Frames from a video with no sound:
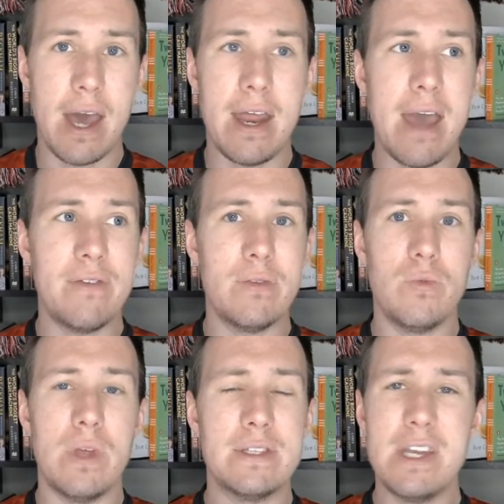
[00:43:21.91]

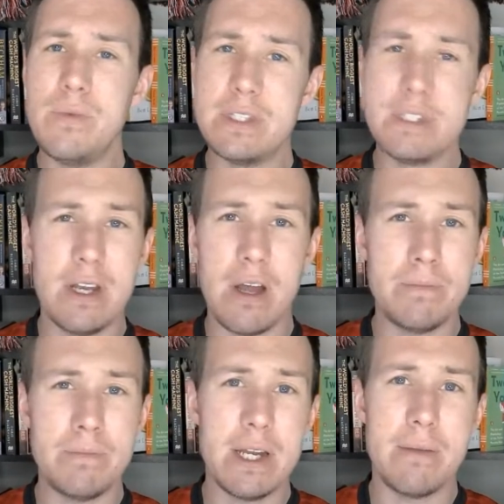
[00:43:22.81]
Has anyone seen an
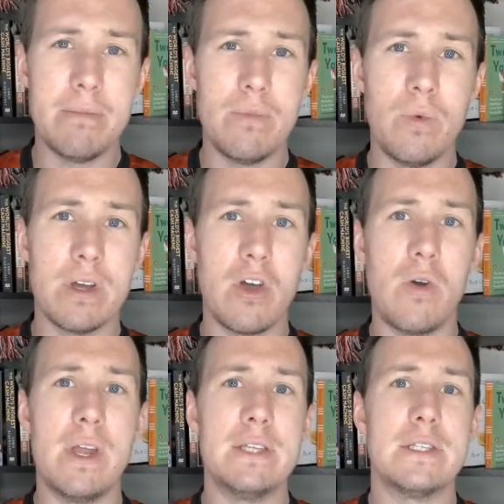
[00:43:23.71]
update on what
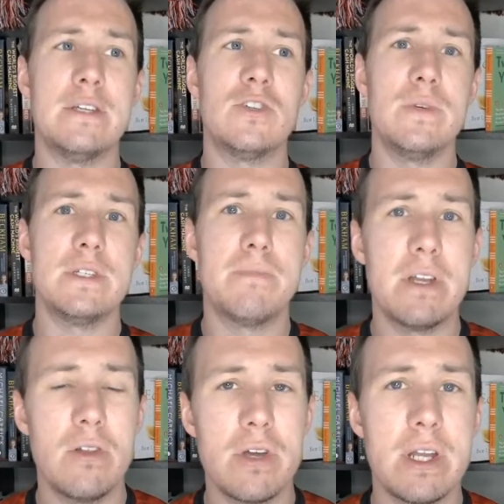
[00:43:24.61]
Kone's injury has
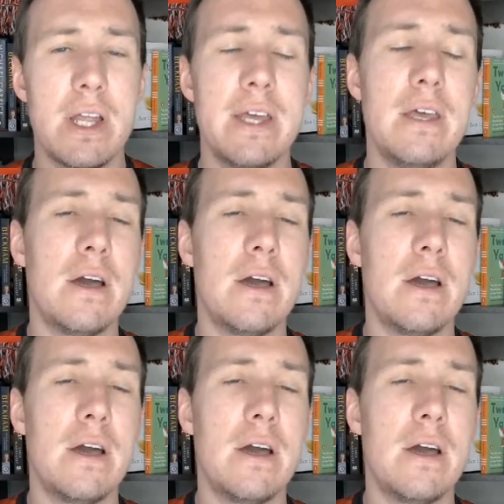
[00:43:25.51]
been looking like?